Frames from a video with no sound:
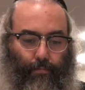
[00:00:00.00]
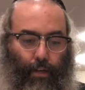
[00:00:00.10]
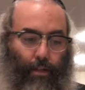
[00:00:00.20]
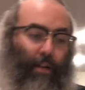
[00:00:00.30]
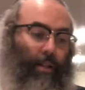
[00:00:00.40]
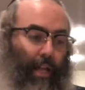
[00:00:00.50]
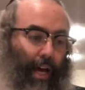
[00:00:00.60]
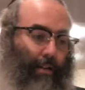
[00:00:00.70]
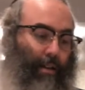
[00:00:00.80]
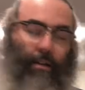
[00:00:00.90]
Not only
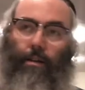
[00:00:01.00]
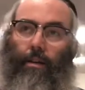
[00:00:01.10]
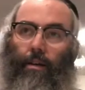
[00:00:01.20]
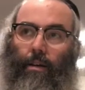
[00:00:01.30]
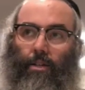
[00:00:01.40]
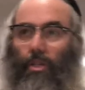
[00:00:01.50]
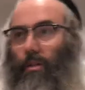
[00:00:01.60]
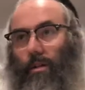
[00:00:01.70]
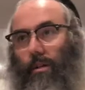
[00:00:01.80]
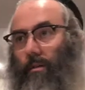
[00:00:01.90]
that, just
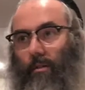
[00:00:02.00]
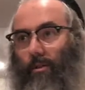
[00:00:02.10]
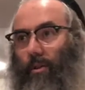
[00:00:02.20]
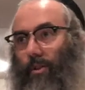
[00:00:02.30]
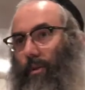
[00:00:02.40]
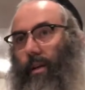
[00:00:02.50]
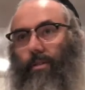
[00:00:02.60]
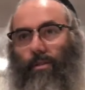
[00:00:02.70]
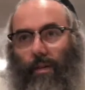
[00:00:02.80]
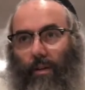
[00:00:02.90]
look throughout
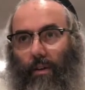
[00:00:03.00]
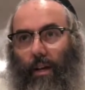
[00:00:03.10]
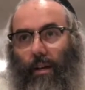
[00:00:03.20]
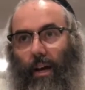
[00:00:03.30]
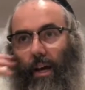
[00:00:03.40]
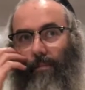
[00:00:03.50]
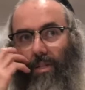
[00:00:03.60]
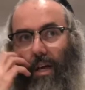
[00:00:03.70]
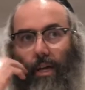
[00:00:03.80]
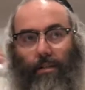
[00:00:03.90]
history, right?
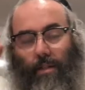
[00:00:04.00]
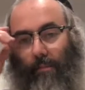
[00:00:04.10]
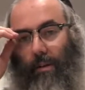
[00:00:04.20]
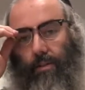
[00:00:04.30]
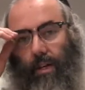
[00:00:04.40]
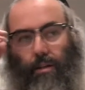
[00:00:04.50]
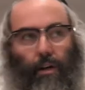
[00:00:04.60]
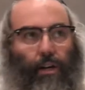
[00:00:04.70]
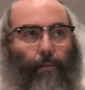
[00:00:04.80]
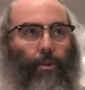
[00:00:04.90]
Besides, I'm not
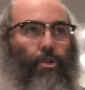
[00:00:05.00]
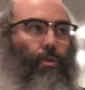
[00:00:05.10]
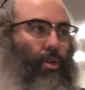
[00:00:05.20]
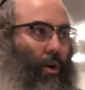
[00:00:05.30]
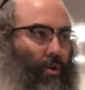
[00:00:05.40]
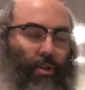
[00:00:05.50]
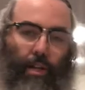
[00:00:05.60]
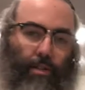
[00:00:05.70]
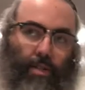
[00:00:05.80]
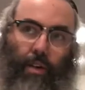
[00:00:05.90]
talking about Jewish culture
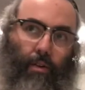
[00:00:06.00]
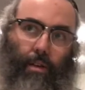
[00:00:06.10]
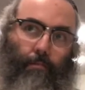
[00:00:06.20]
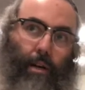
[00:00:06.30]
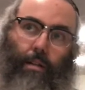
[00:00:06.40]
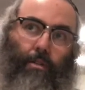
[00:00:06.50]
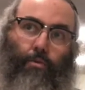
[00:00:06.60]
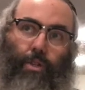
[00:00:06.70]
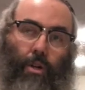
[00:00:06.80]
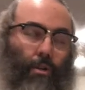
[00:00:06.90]
necessarily, but
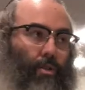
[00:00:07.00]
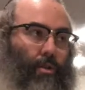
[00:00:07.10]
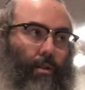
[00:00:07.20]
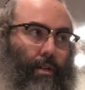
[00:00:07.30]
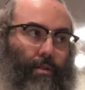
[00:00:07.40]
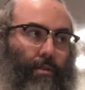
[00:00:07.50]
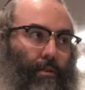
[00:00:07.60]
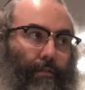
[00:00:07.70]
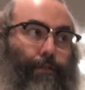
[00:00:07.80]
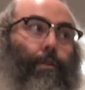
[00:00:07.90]
Jewish culture is
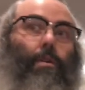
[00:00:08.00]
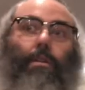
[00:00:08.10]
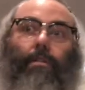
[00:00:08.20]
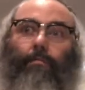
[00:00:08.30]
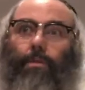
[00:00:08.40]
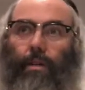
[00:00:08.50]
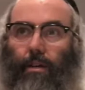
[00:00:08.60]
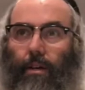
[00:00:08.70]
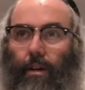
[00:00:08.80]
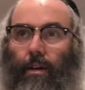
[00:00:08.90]
full of
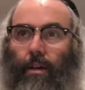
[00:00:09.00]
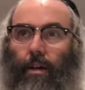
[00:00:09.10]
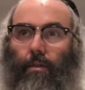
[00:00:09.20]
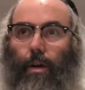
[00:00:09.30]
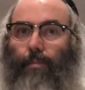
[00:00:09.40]
music, right?